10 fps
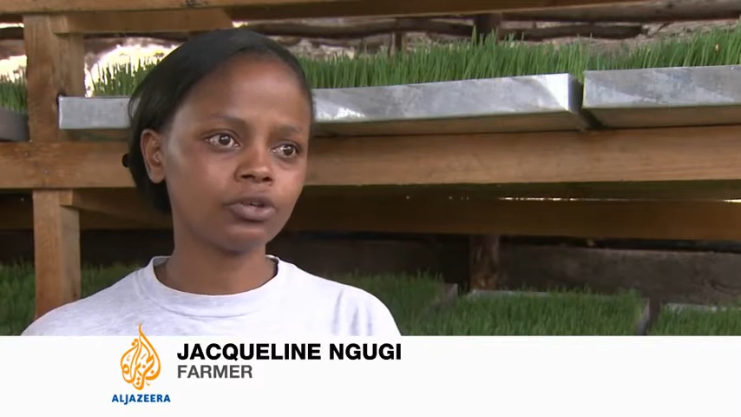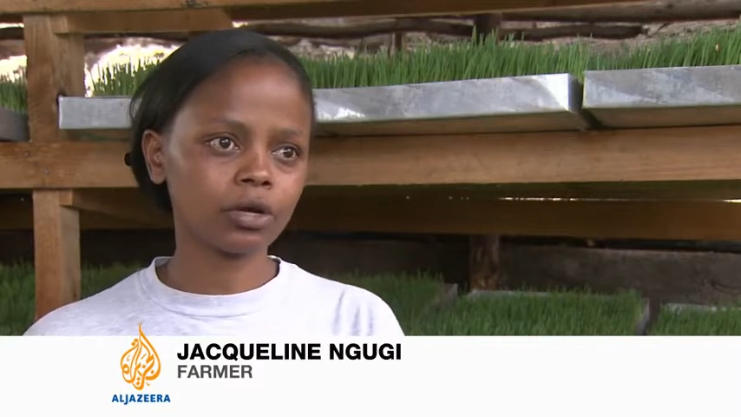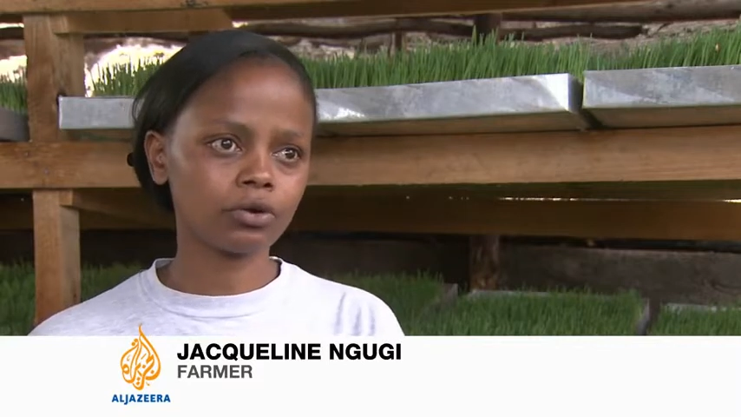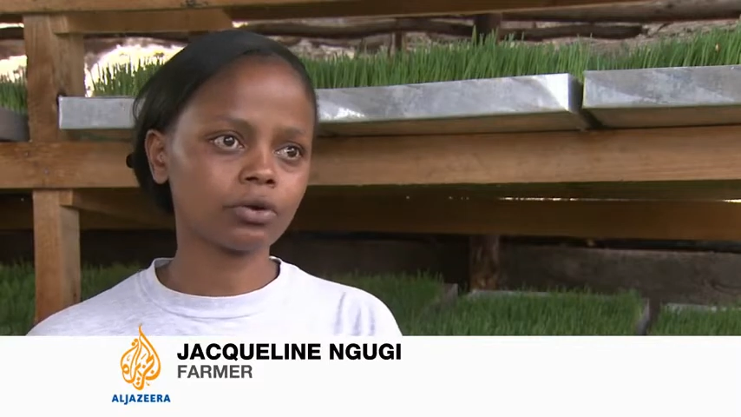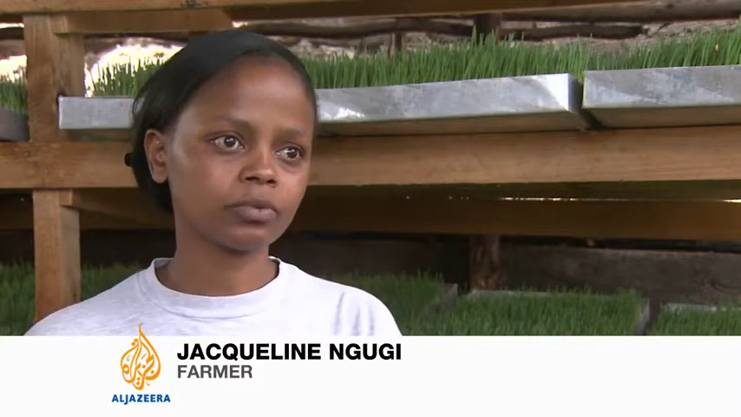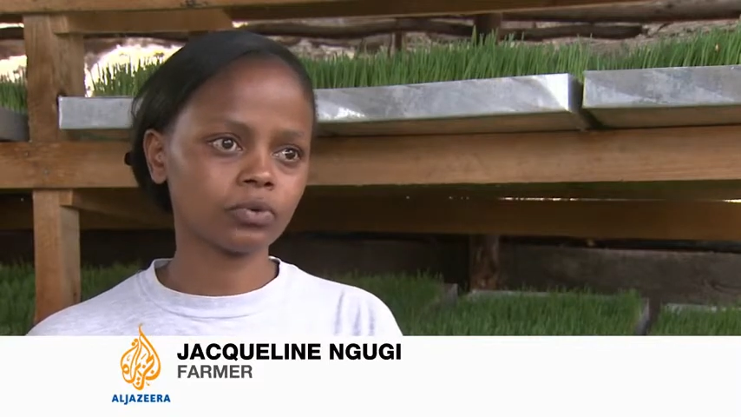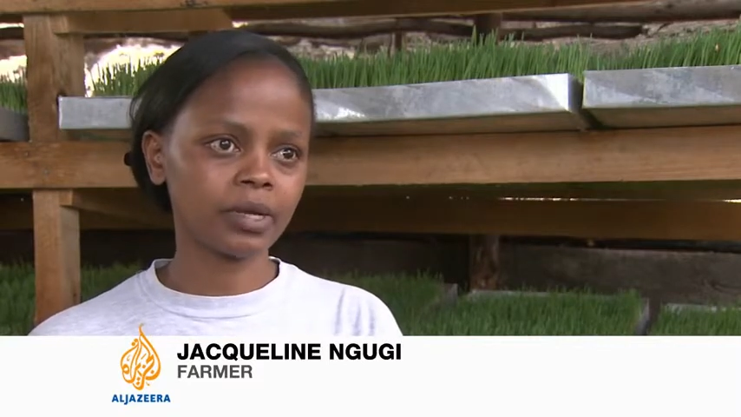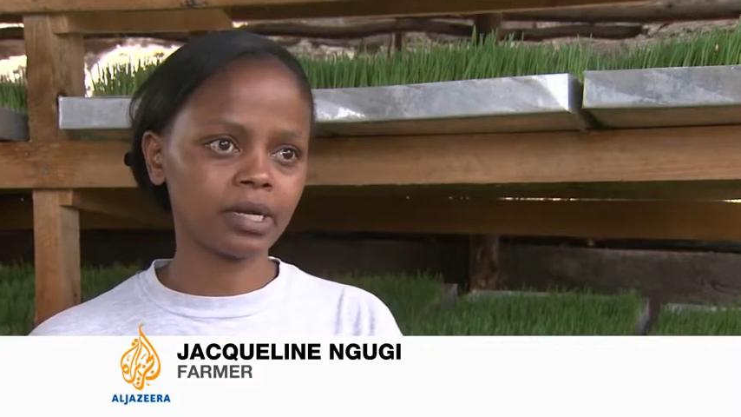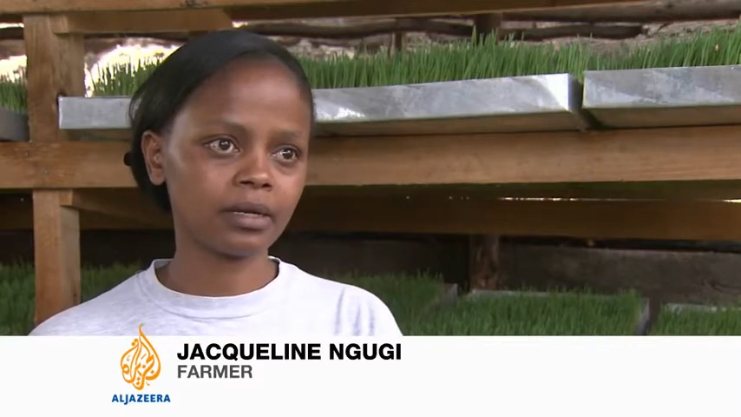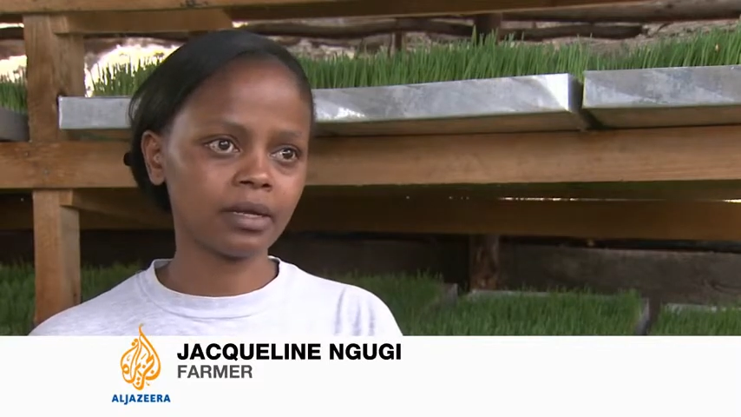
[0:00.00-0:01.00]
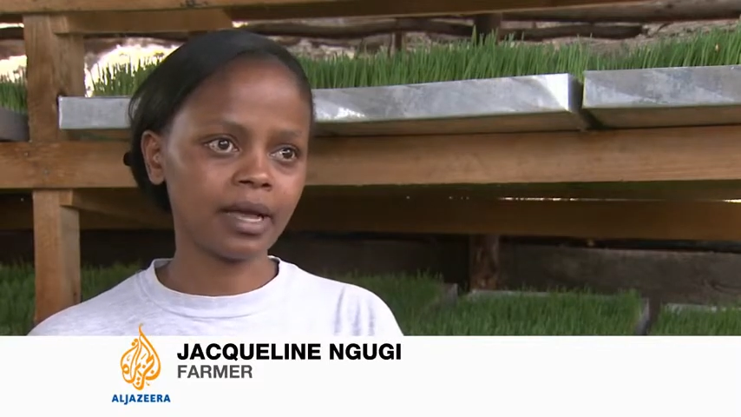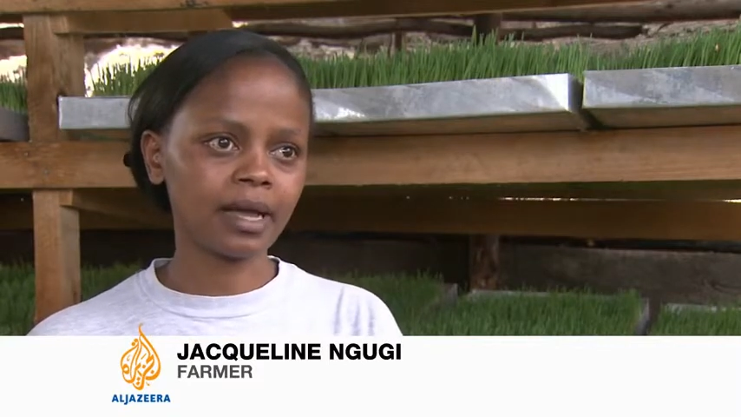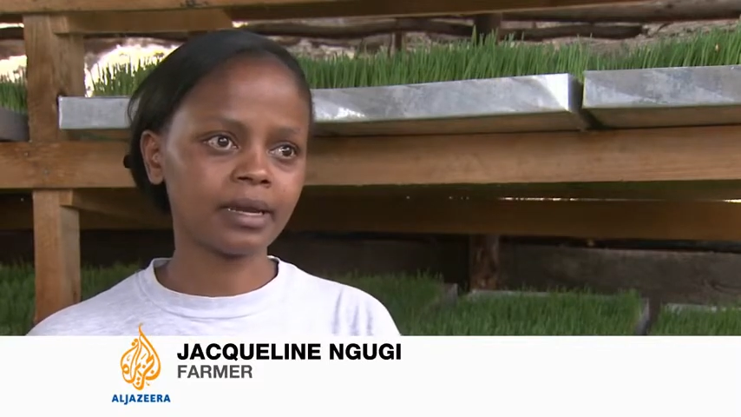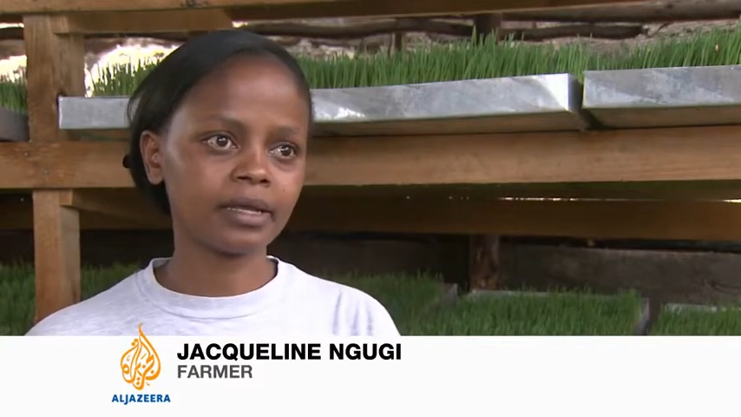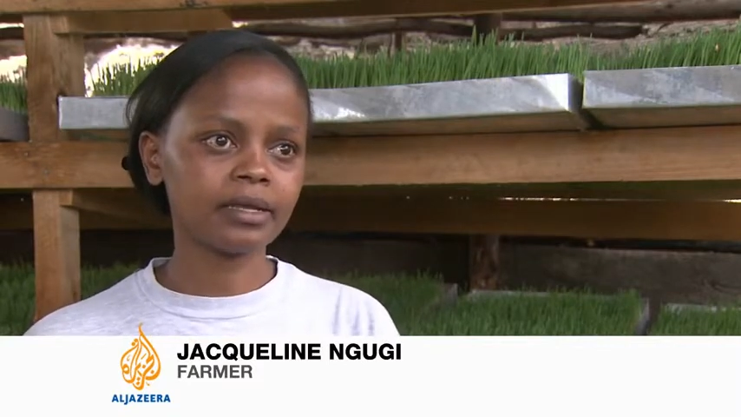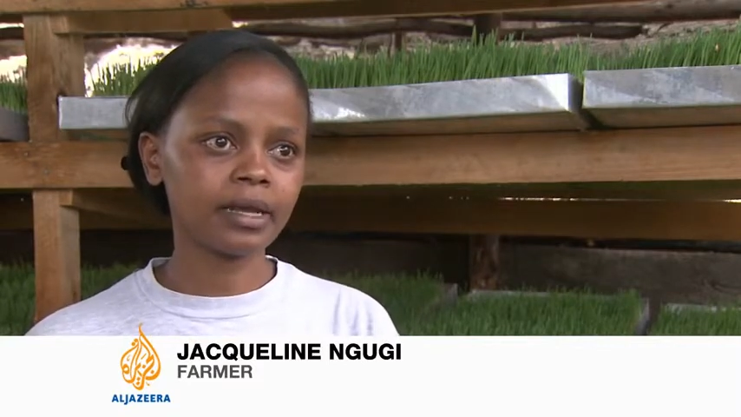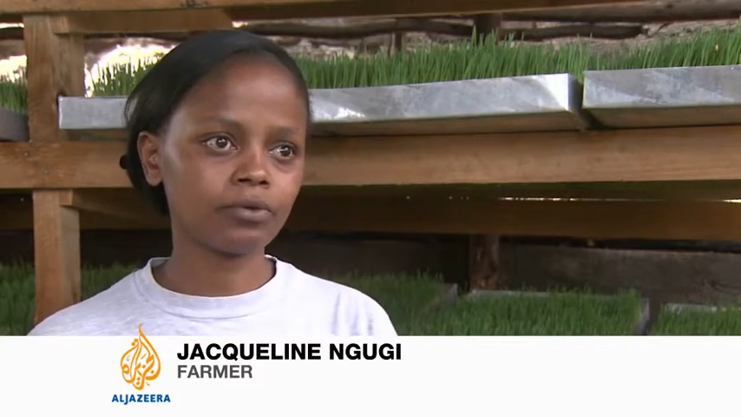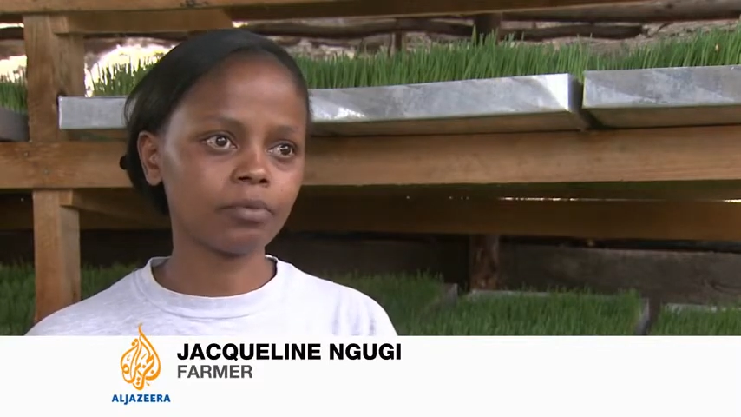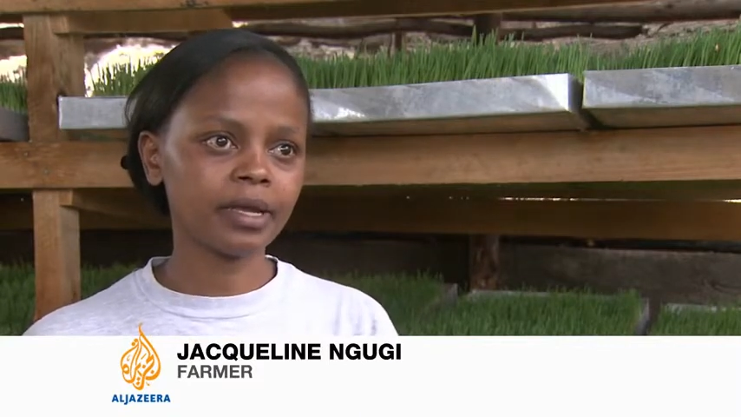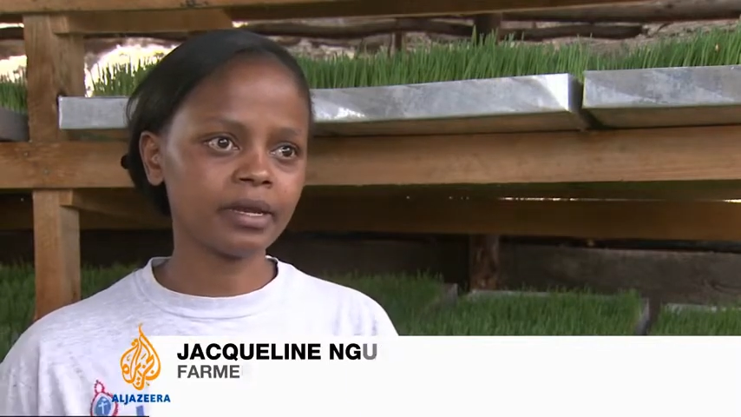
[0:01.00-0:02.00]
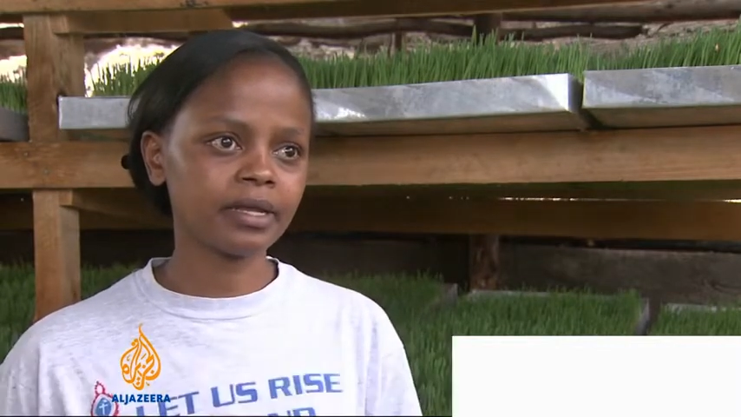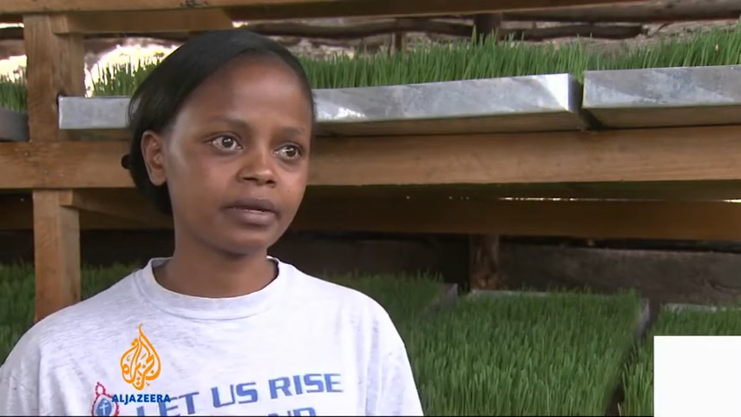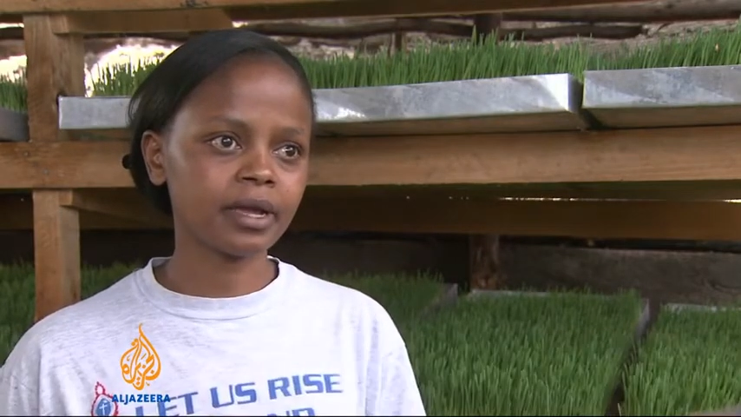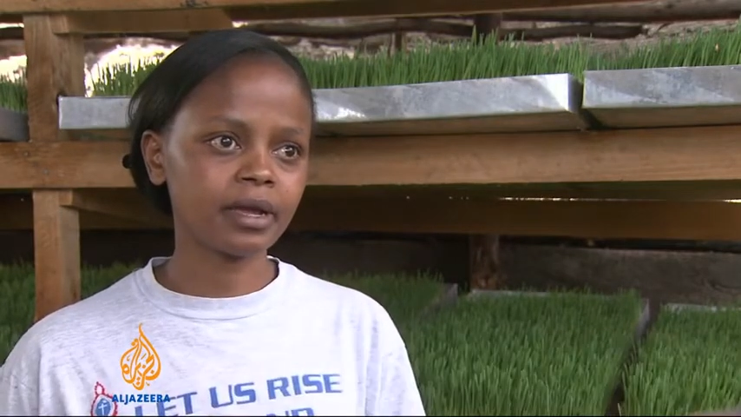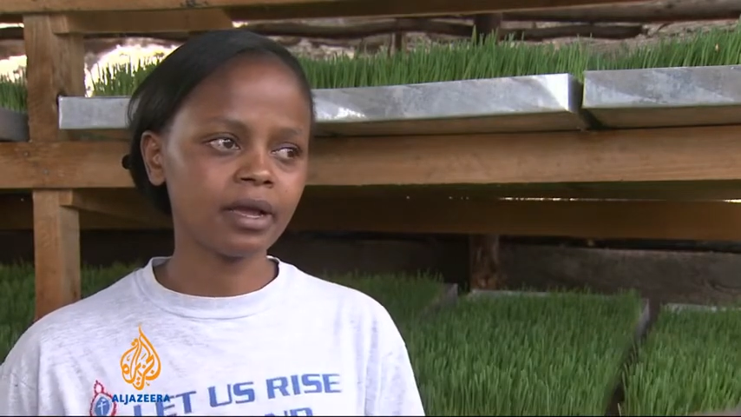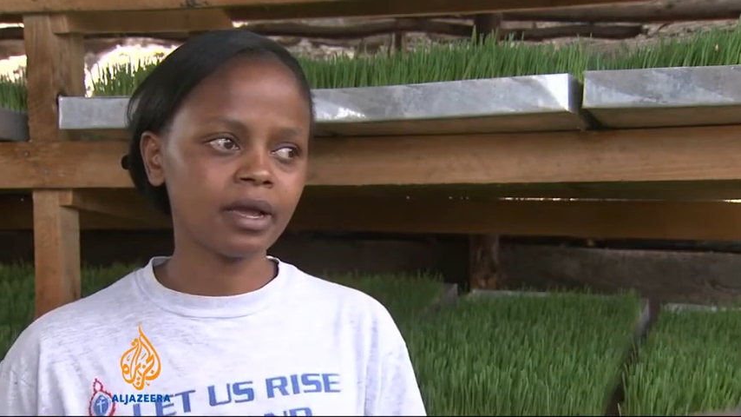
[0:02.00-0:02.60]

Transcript: your crops well, unlike in an open area.